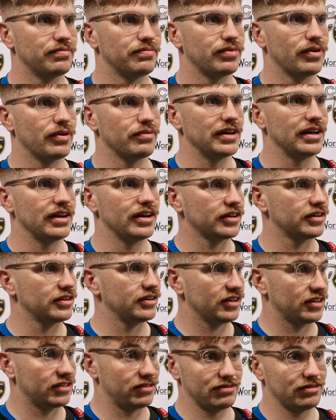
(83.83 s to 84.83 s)
Probably like
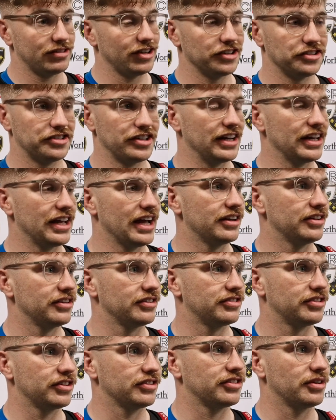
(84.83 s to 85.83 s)
Dai said again,
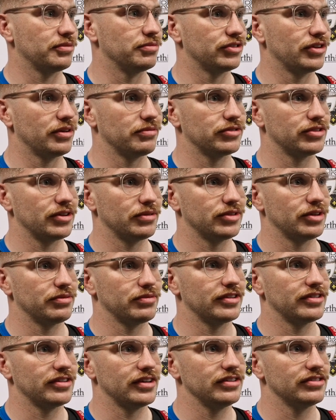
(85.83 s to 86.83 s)
it sums up
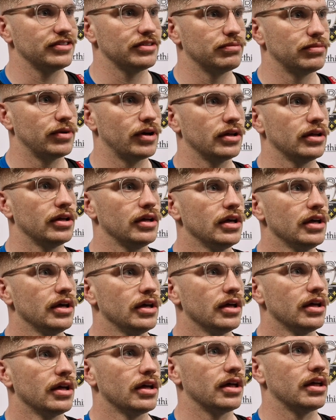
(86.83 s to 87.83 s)
the season, but
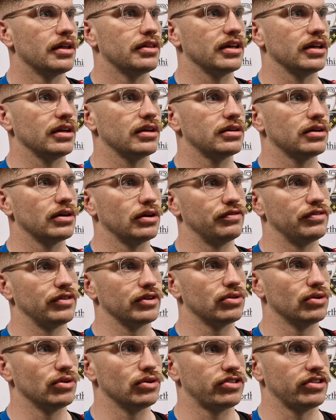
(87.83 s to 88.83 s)
I think over
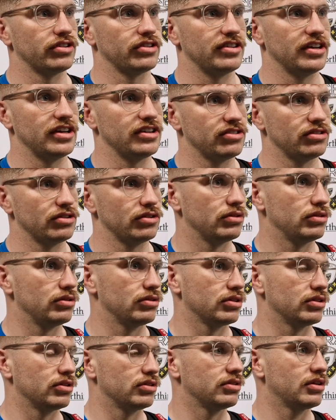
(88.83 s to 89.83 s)
the course of the season you
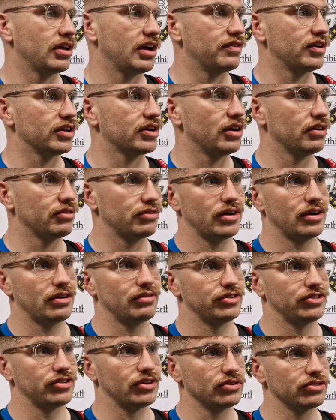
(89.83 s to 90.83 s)
can have a look at our
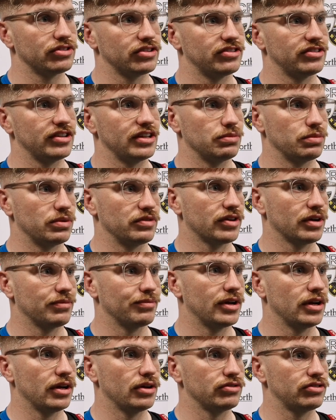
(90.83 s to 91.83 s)
results and see that we've
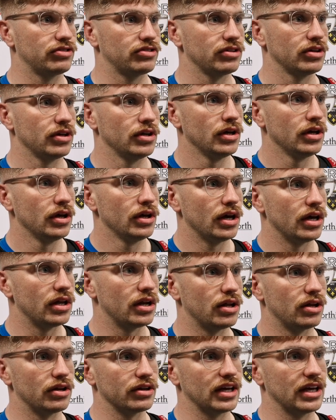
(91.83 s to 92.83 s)
come close
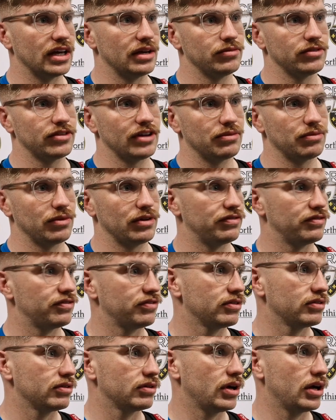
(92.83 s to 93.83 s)
in a lot of games and
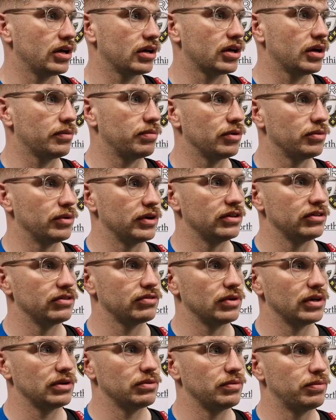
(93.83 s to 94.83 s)
we've had a couple of
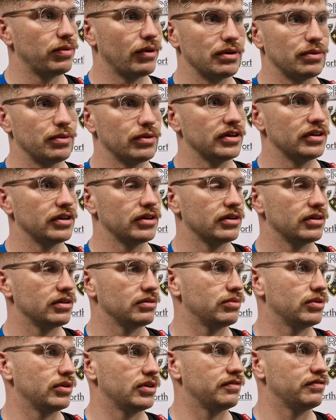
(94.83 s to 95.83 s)
wins where we probably
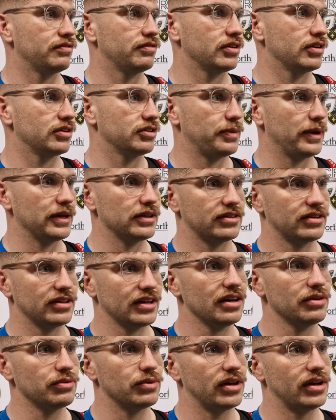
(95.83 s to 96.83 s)
wouldn't have expected to
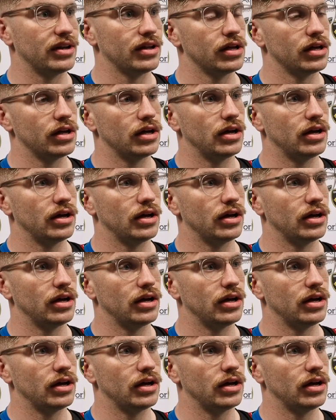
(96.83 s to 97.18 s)
get a win.